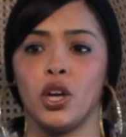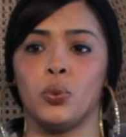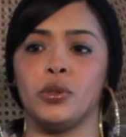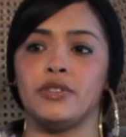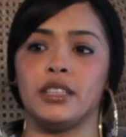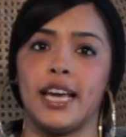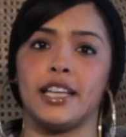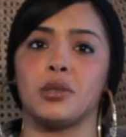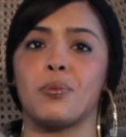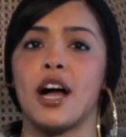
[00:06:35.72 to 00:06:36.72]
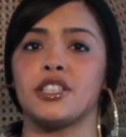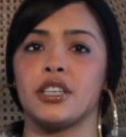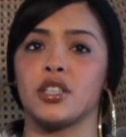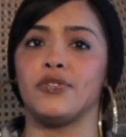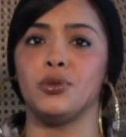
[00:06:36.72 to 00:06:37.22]
we've delayed the
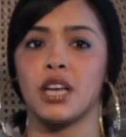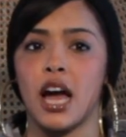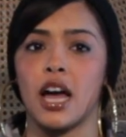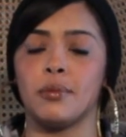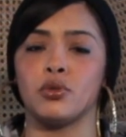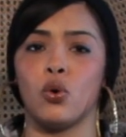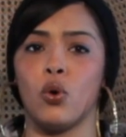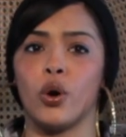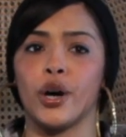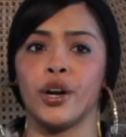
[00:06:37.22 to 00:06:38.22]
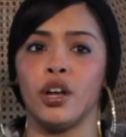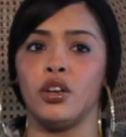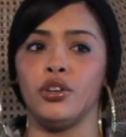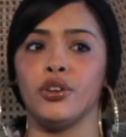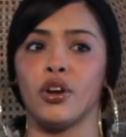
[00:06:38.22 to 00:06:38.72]
project a few times, or,
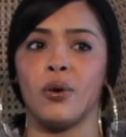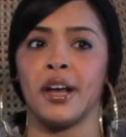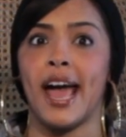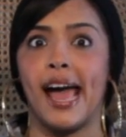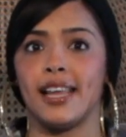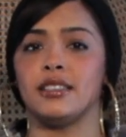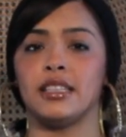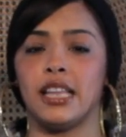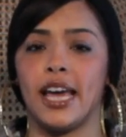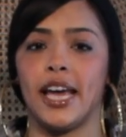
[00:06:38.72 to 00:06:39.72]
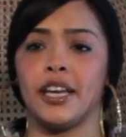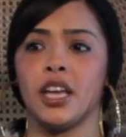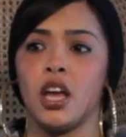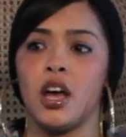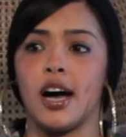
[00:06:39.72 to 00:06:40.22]
you know, had it delayed,
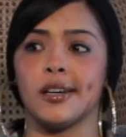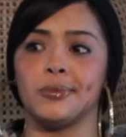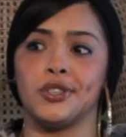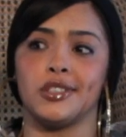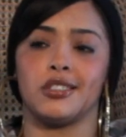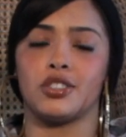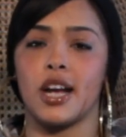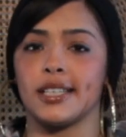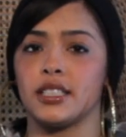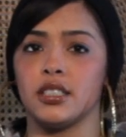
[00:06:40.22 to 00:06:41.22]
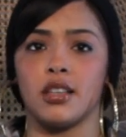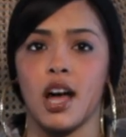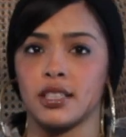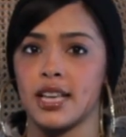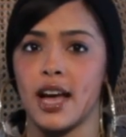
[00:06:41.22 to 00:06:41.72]
just trying to
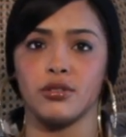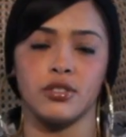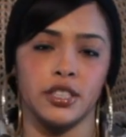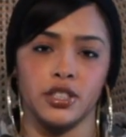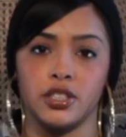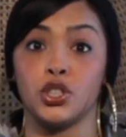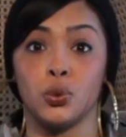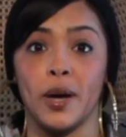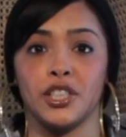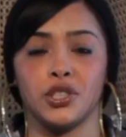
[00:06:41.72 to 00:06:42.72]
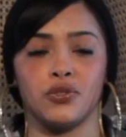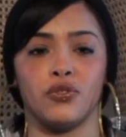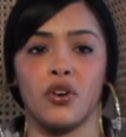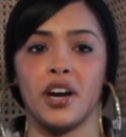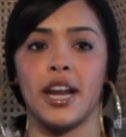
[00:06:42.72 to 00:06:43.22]
lock down situations
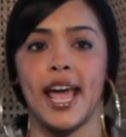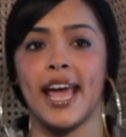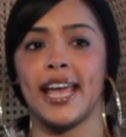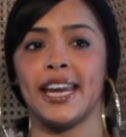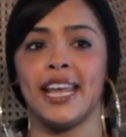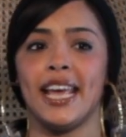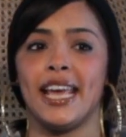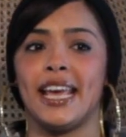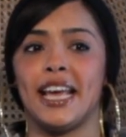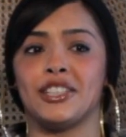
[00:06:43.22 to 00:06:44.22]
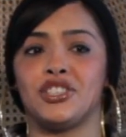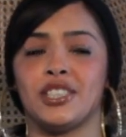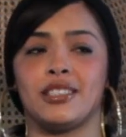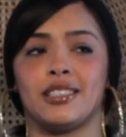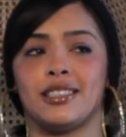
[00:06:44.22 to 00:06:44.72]
for it. And it's
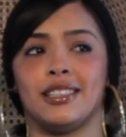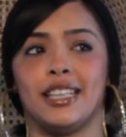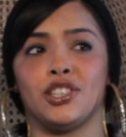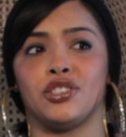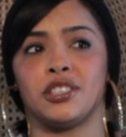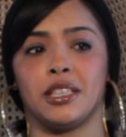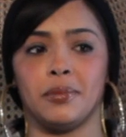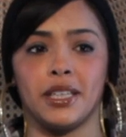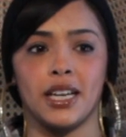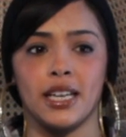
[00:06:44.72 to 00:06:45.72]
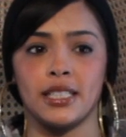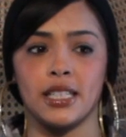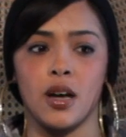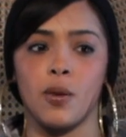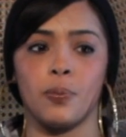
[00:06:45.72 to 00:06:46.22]
just interesting because
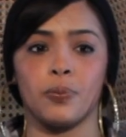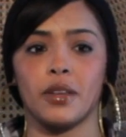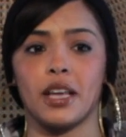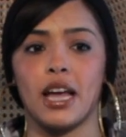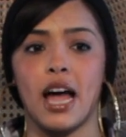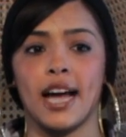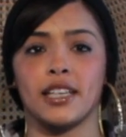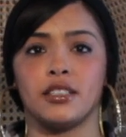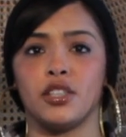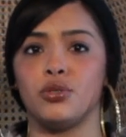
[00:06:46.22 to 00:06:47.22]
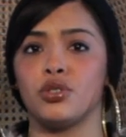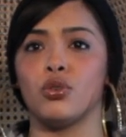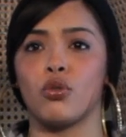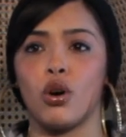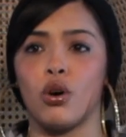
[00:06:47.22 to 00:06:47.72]
I continue to
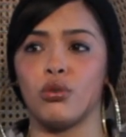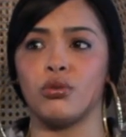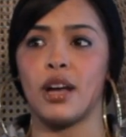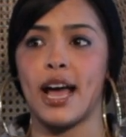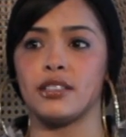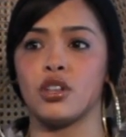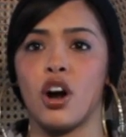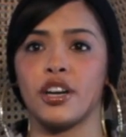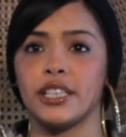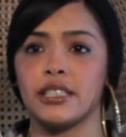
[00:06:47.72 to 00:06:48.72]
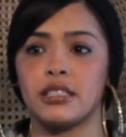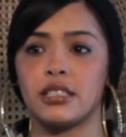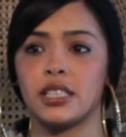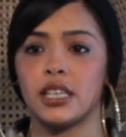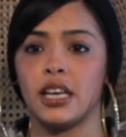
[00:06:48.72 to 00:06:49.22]
grow as an artist,